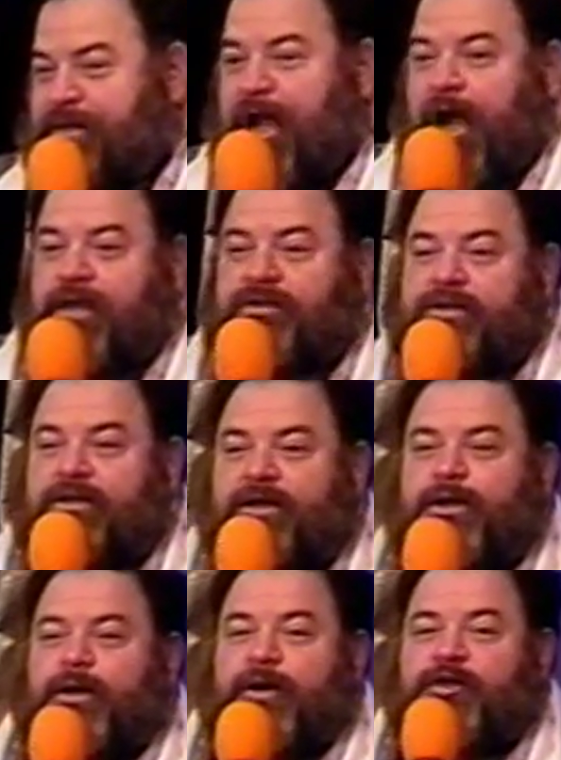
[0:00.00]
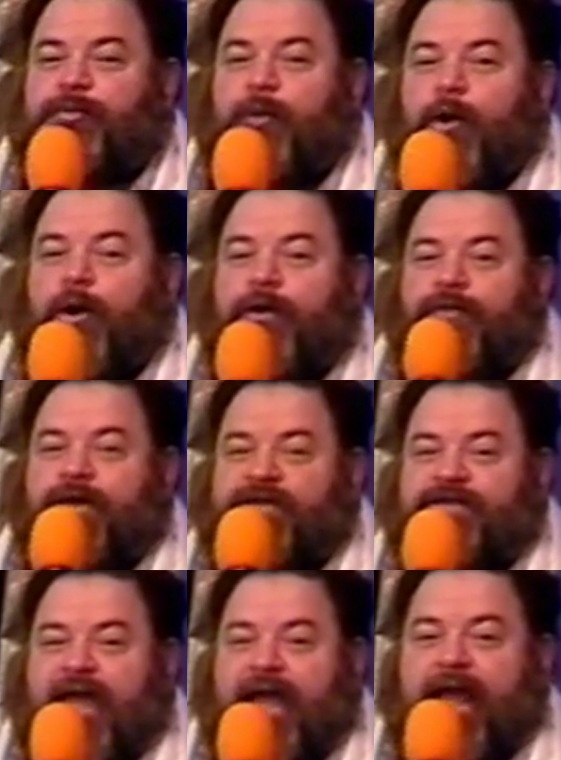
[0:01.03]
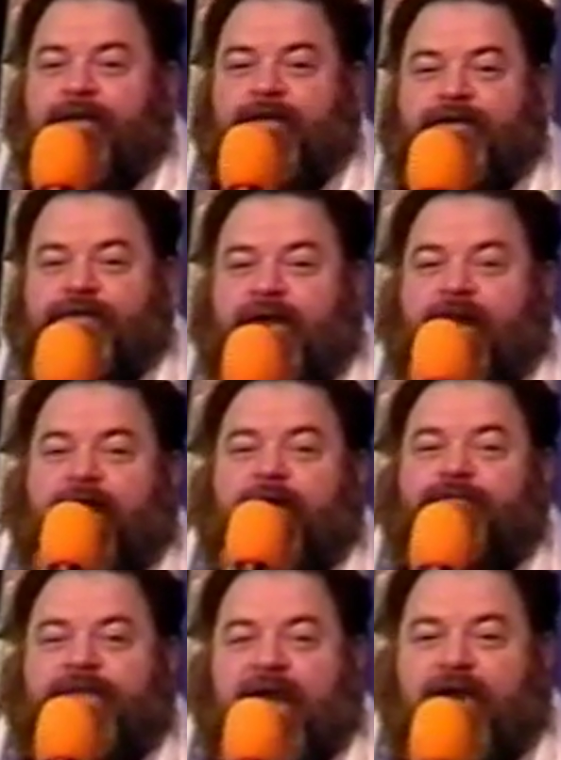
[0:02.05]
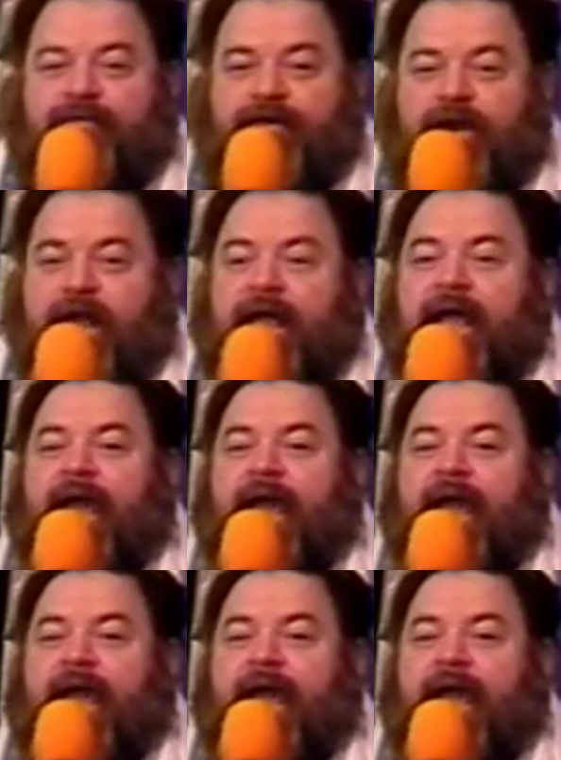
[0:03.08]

Unto you is born this day in the city of David